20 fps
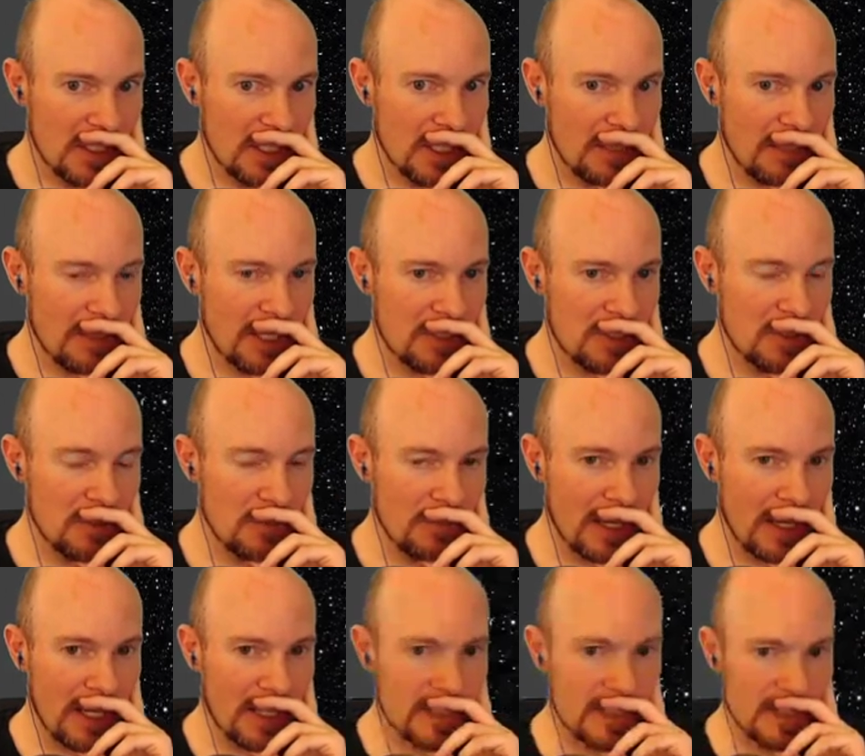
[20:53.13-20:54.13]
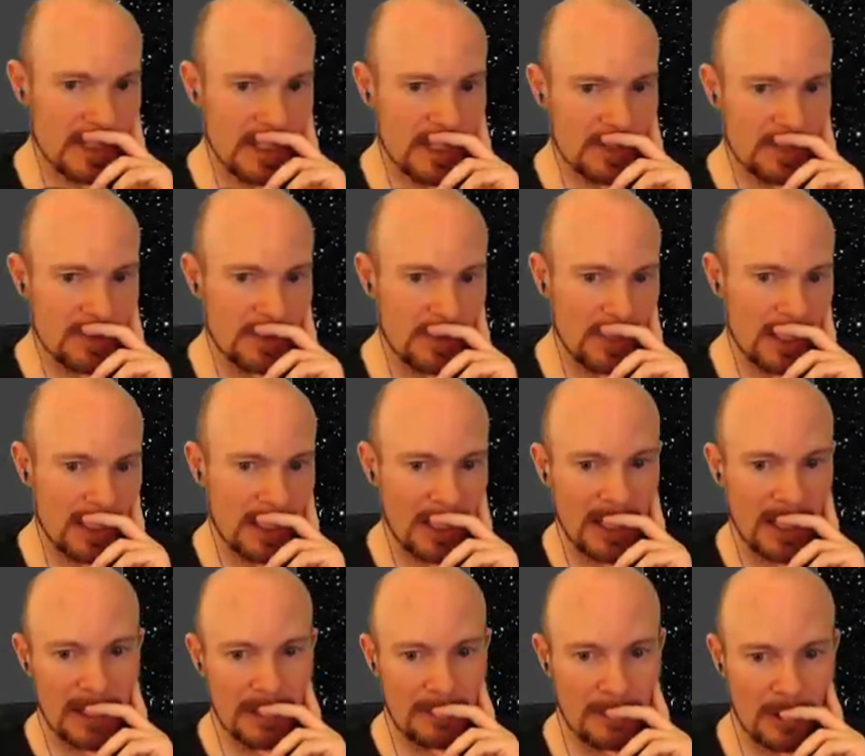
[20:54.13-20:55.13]
Am I too biased against Rock
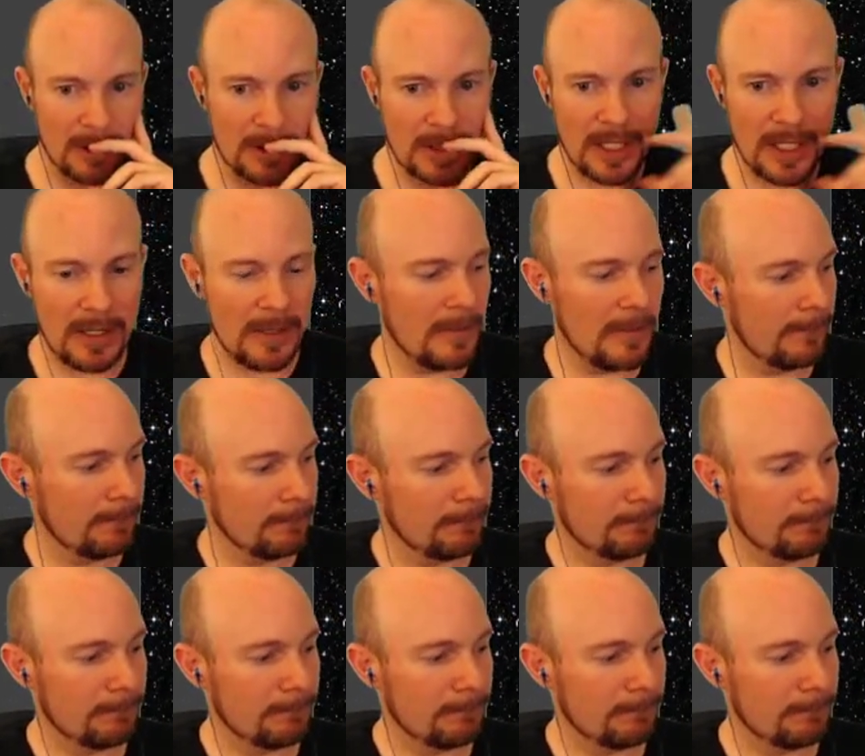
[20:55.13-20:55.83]
A? Let me look at it.